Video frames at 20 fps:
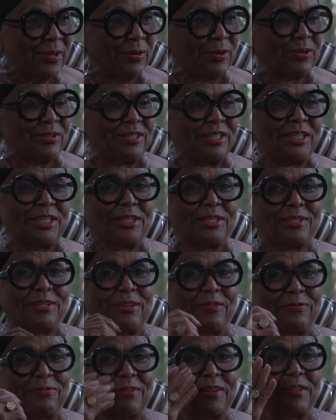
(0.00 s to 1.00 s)
Because he didn't
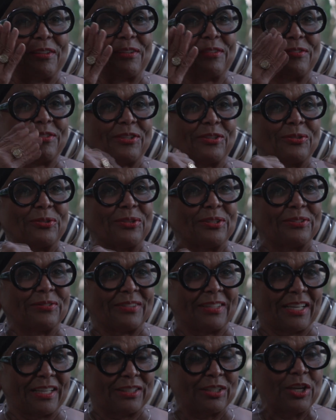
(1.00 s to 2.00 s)
see feathers and all of
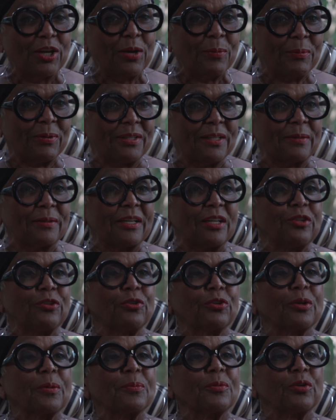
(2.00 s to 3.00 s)
that. But then I
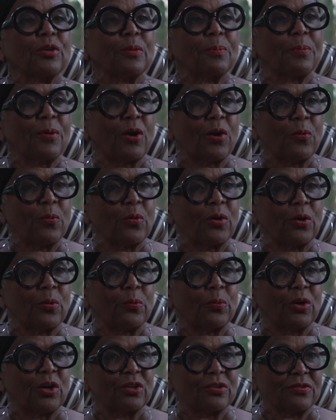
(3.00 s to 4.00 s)
took him to a powwow
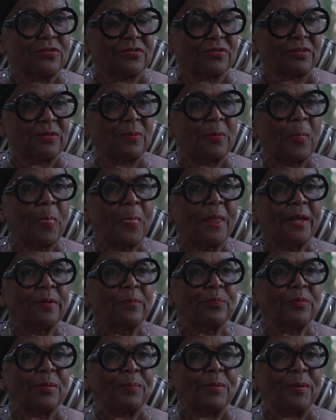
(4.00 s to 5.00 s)
once.
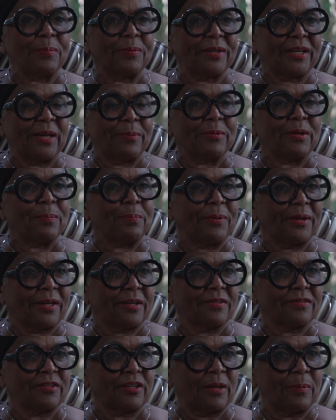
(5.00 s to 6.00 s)
The people came and picked
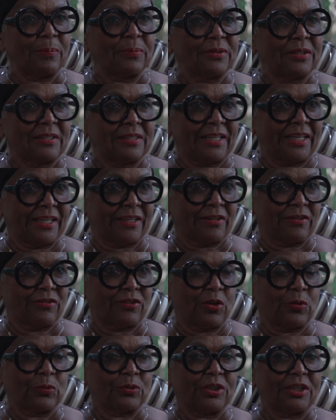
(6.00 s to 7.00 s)
us up to take us
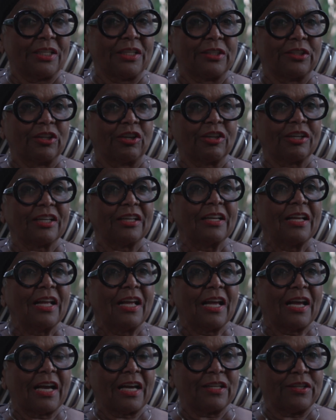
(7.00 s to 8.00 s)
out to Enoch.
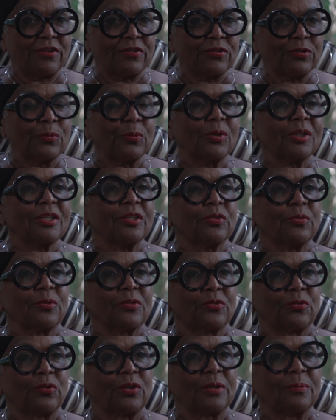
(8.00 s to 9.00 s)
And he saw what it
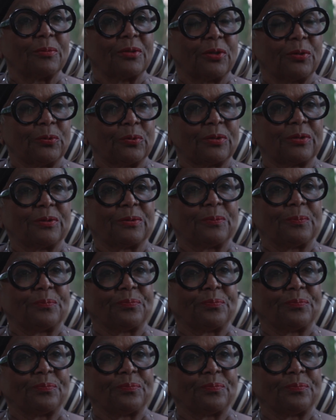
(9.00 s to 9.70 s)
was all about.